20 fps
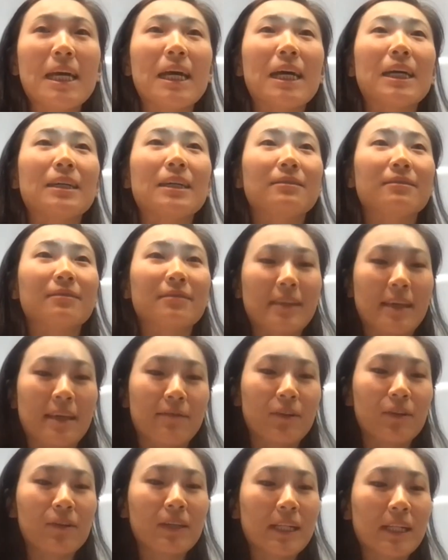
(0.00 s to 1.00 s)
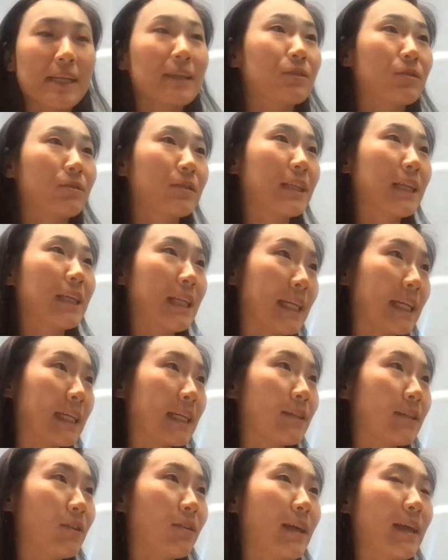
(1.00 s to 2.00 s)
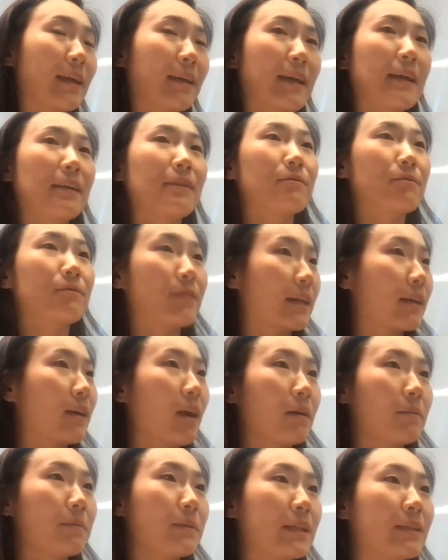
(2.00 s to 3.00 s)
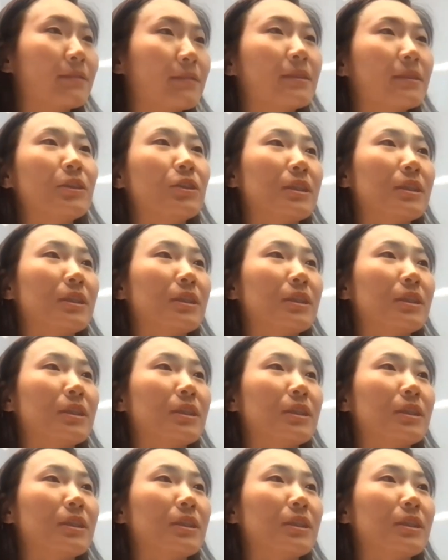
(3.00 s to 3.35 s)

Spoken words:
If you click through the link, you can get a free copy,